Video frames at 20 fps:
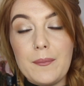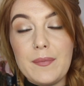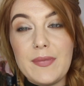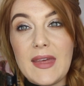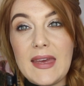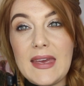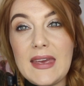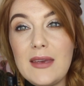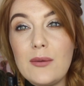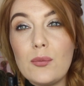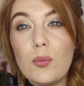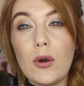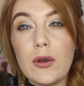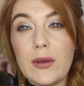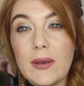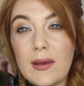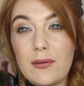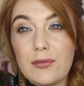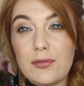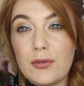heat
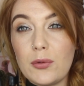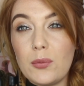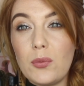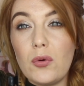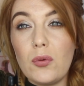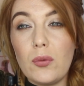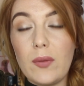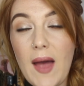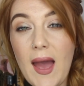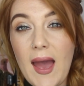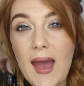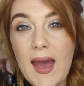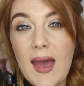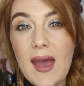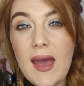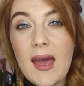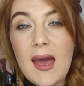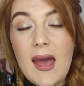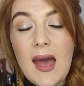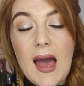won't get through all the
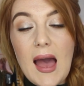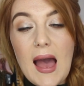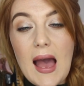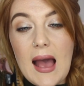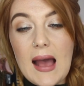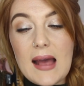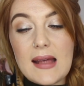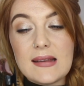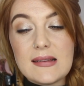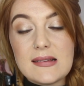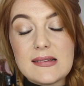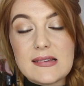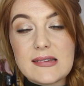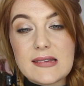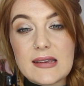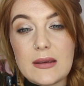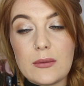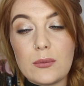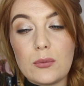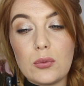hair
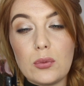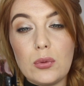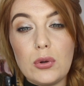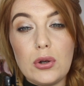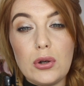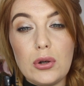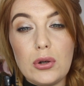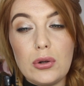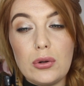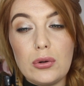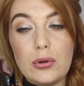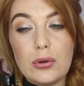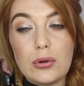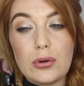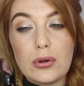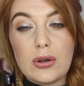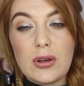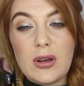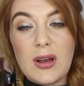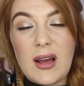and it will
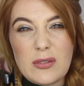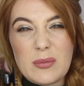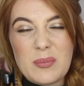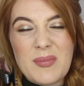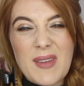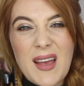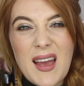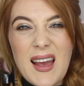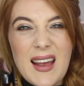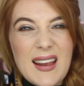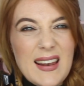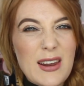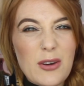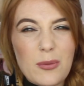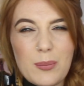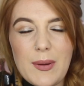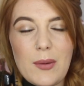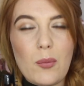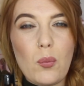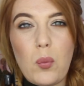look a
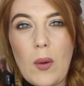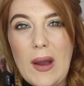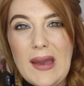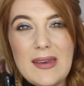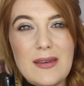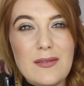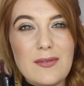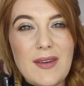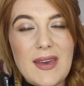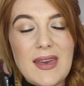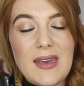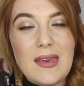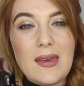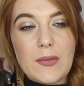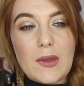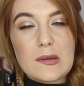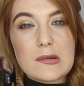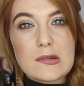little bit wavy.